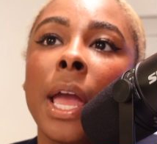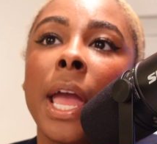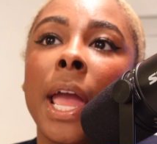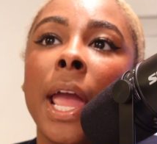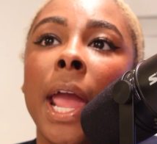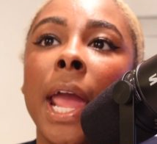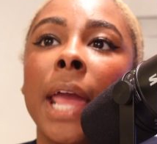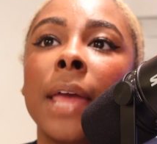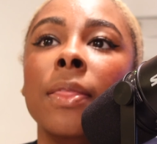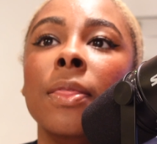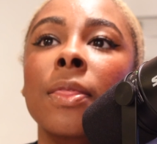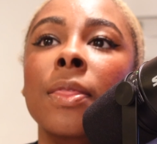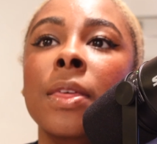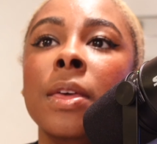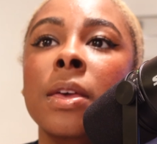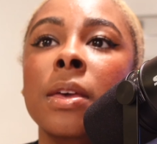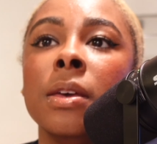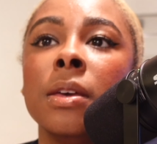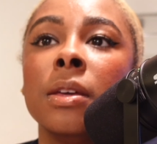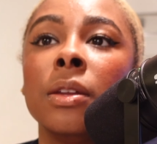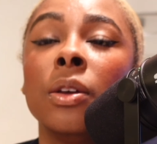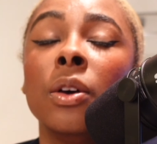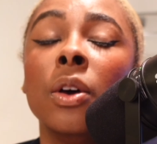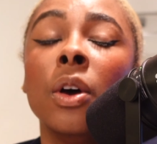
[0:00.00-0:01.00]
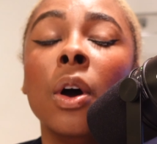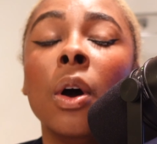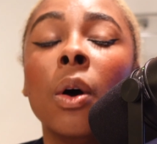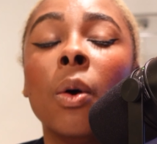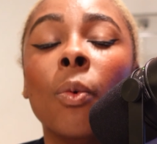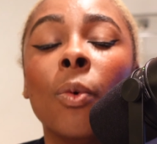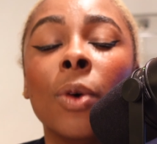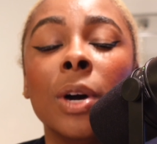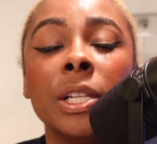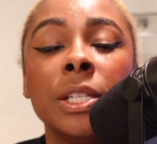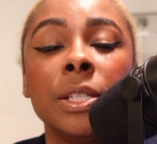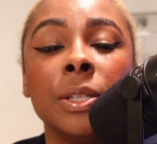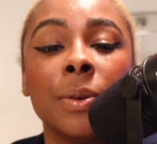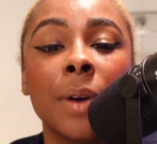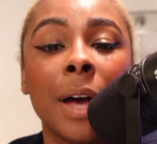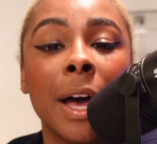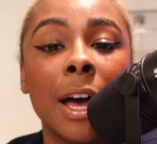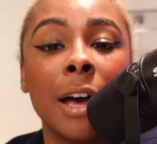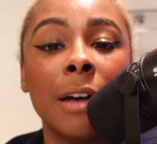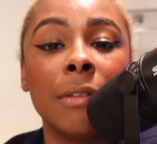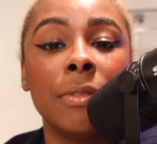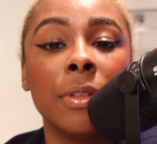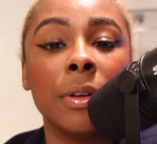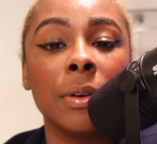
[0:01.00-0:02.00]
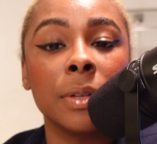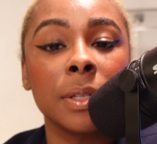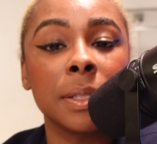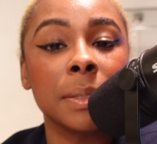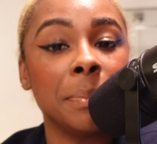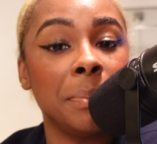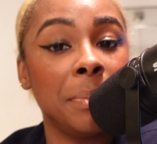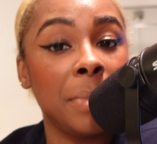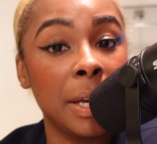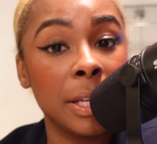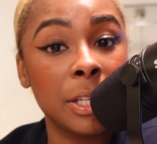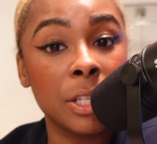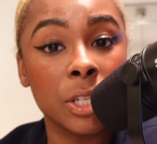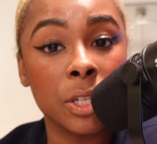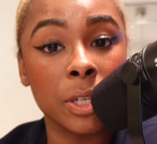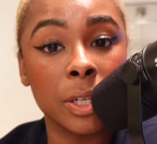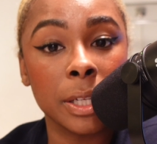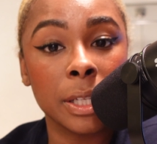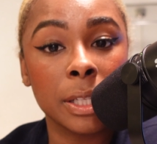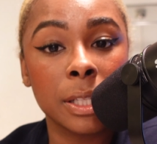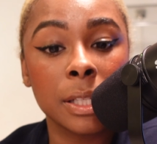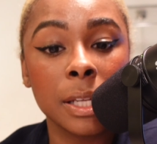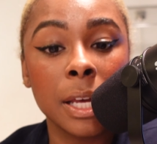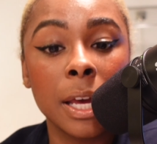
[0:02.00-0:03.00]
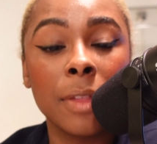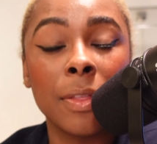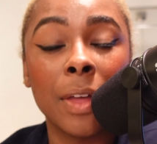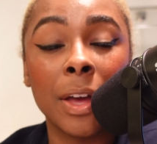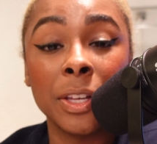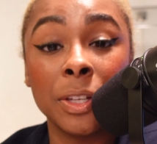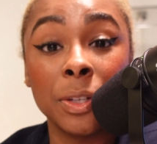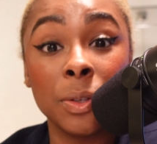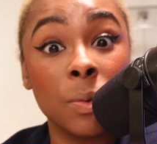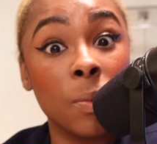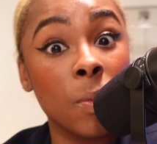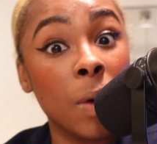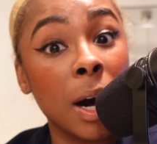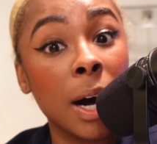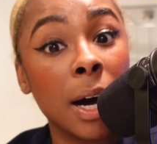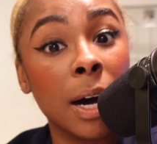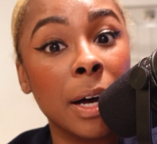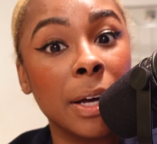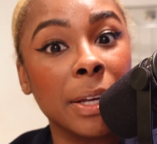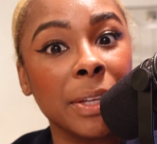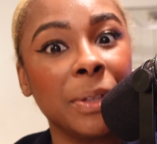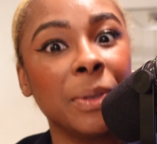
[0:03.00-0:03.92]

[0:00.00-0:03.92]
And then once you have those metrics that you want,